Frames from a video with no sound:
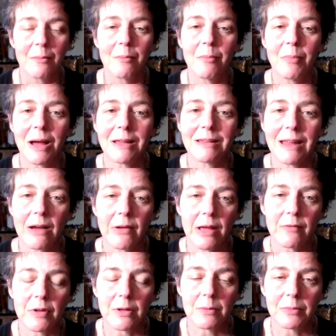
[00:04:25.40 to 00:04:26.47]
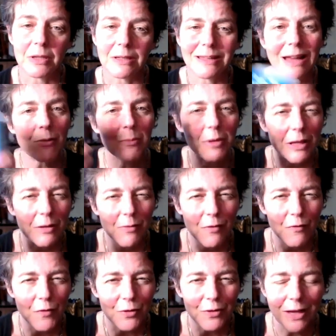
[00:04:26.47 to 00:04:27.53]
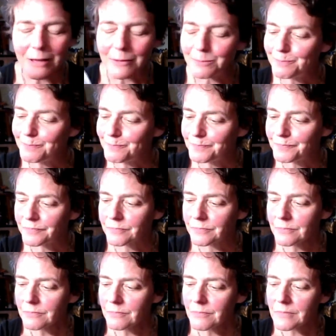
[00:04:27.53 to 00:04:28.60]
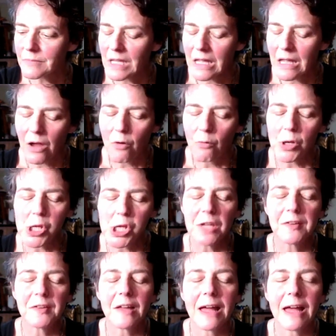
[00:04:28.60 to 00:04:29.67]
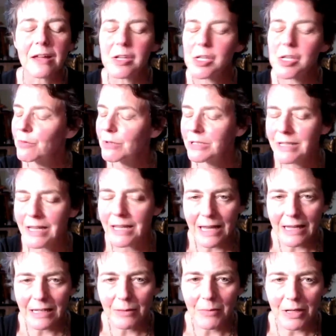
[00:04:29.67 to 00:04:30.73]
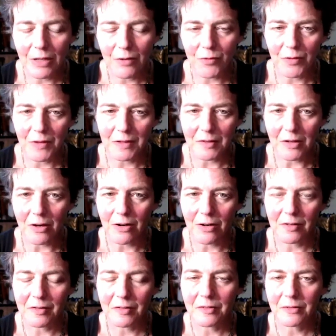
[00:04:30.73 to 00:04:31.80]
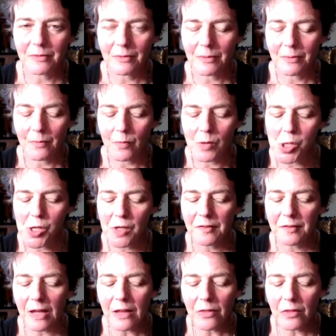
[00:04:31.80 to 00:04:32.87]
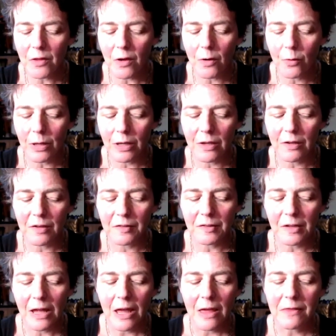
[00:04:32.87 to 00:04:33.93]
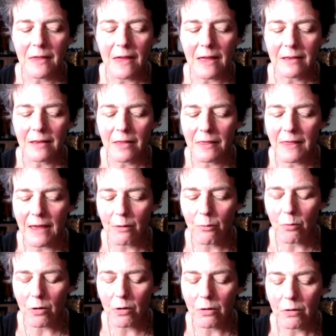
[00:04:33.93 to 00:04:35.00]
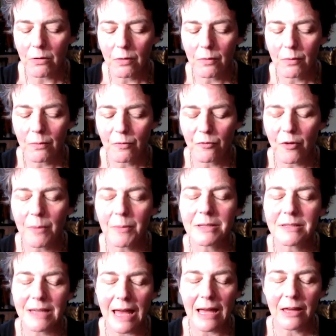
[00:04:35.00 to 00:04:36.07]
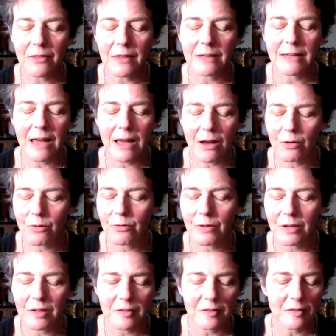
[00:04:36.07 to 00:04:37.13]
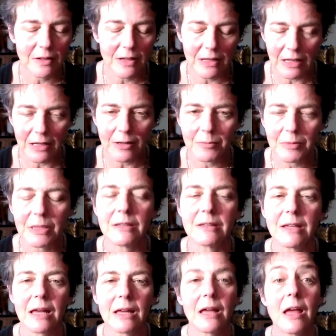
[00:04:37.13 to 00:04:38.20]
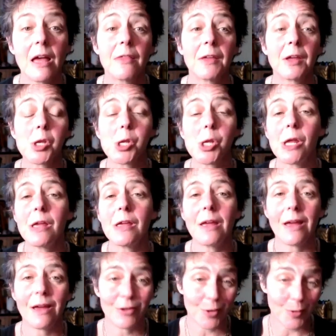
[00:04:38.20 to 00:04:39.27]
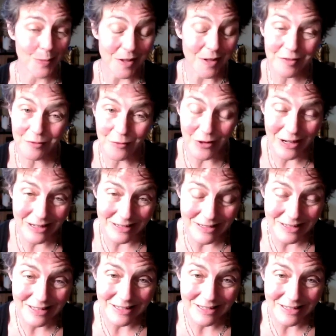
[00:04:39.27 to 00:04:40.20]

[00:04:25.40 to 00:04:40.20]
But now I have now I'm playing with a full deck. What she said, she wouldn't take any money for these cards. What she said, though, is that they were from a deck that now is an incomplete deck that she and her best friend,